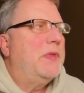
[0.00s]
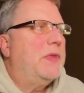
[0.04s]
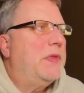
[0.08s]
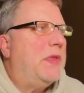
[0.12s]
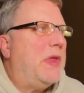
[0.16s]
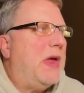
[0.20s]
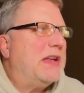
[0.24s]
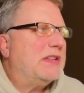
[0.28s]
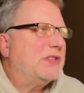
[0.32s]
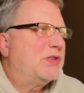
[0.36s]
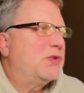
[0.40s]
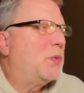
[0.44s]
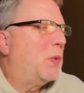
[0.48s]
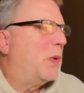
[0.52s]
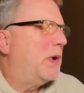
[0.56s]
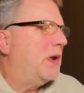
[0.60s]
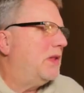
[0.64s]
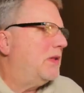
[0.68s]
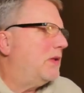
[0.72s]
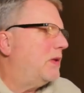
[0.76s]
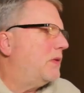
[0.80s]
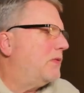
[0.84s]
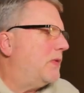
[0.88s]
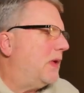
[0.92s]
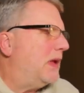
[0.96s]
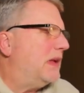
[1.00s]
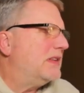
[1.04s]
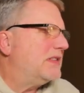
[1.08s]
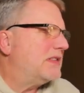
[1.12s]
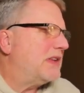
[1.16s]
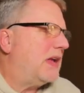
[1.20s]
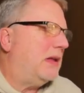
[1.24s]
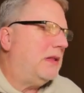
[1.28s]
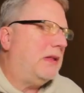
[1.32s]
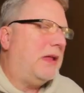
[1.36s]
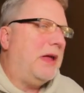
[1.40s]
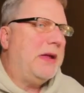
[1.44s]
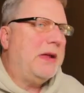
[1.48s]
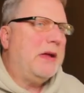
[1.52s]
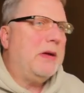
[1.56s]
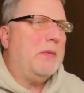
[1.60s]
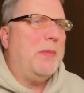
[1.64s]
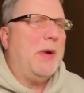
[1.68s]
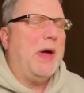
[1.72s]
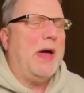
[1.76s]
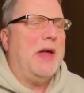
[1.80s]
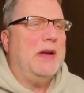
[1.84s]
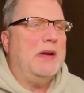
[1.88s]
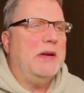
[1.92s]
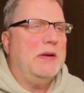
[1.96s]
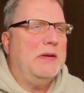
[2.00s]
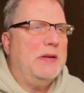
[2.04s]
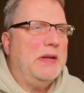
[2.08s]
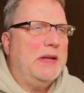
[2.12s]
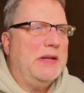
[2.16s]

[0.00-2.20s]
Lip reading: That's one of the things I like about it.